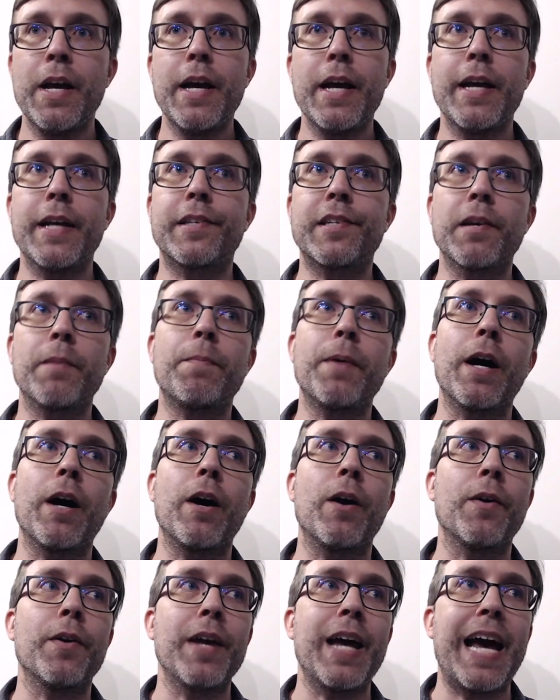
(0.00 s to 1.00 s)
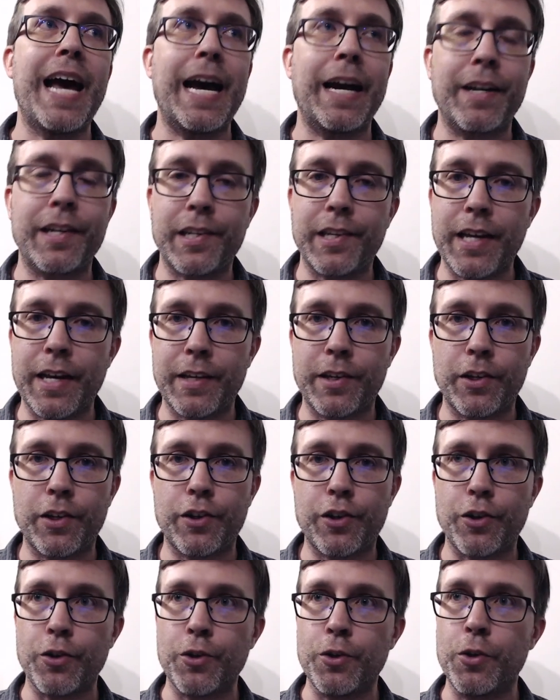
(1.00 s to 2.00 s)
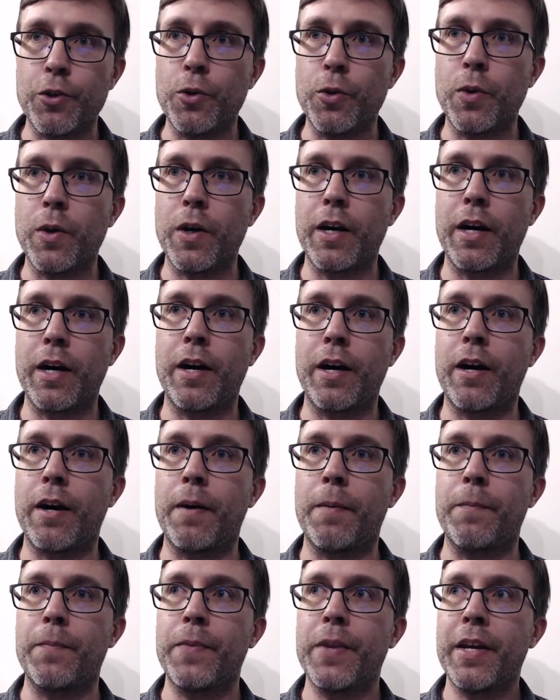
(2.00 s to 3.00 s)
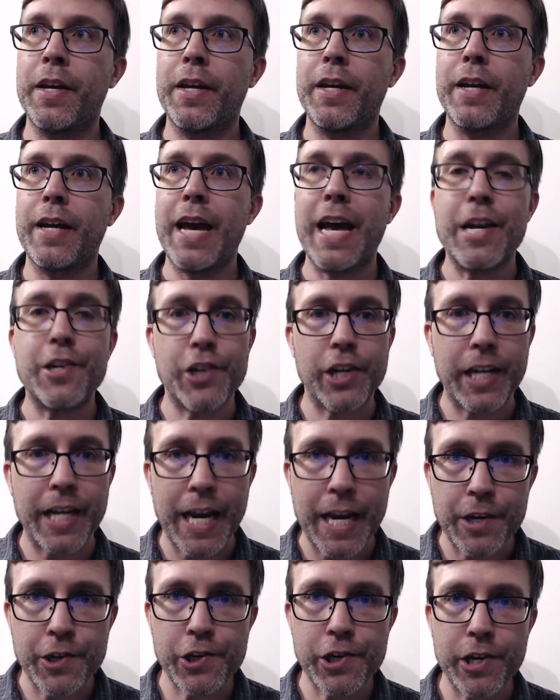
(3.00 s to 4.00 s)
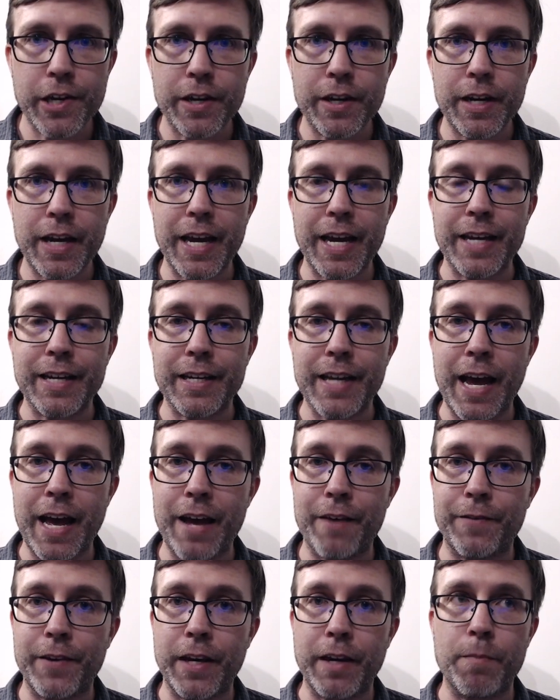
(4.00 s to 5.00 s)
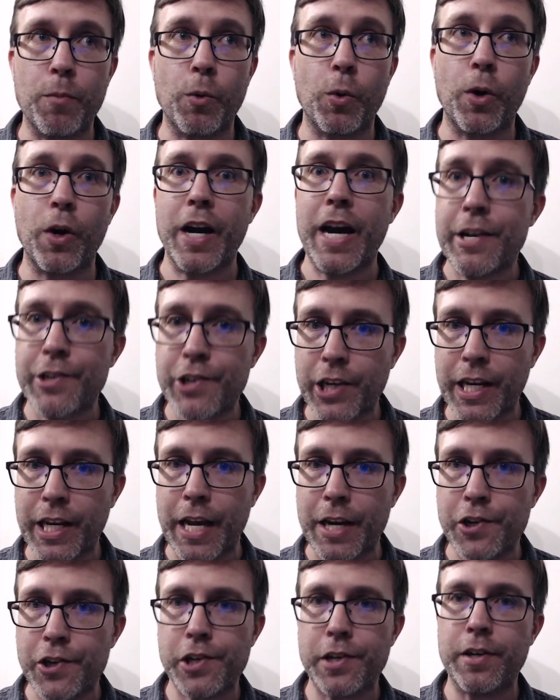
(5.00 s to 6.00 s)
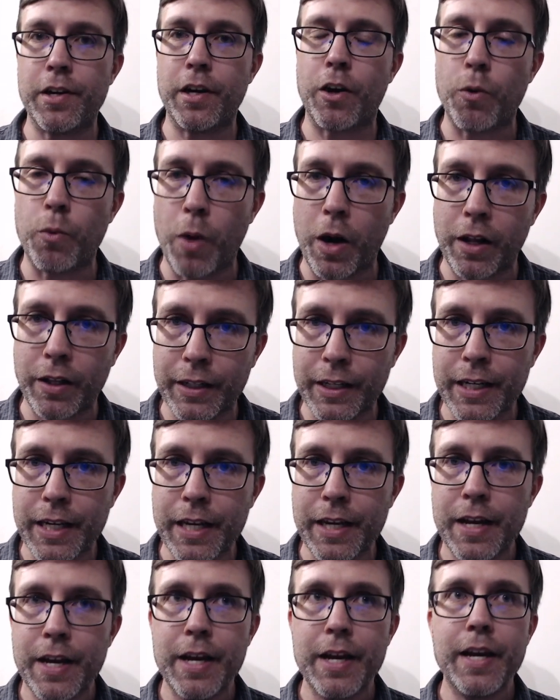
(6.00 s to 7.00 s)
It's about access to um, education and having more education equality.